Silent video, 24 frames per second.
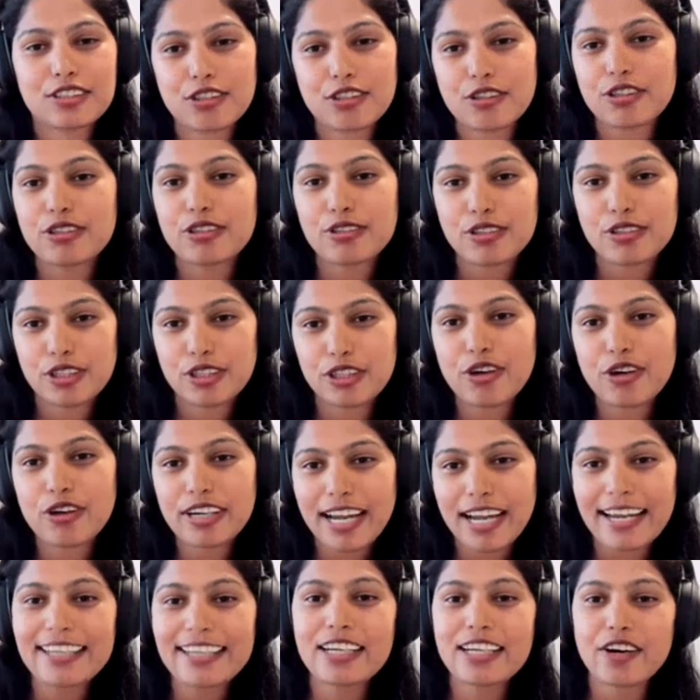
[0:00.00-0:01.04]
so
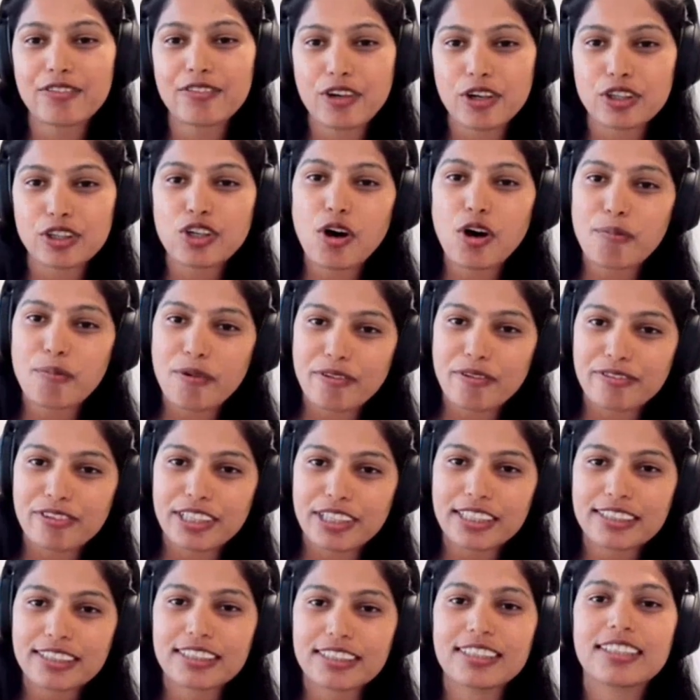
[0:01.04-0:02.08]
you're kind of on top of
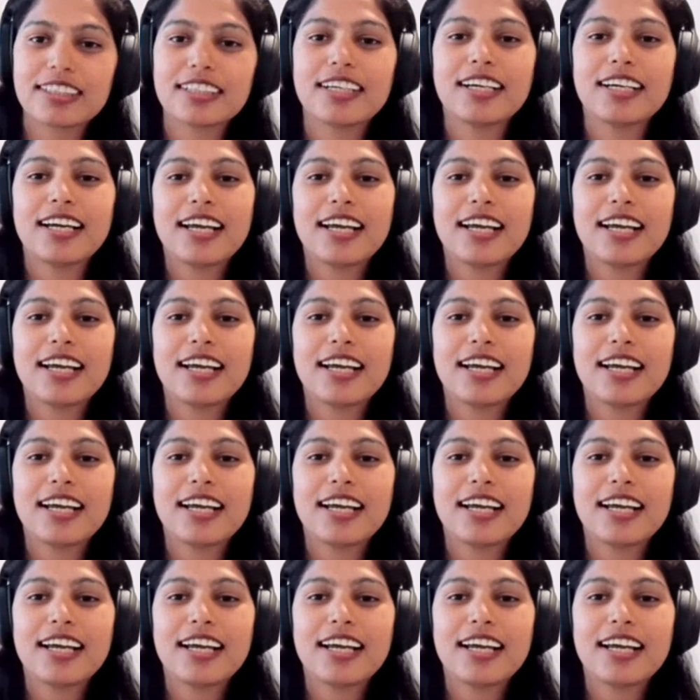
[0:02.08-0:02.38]
it,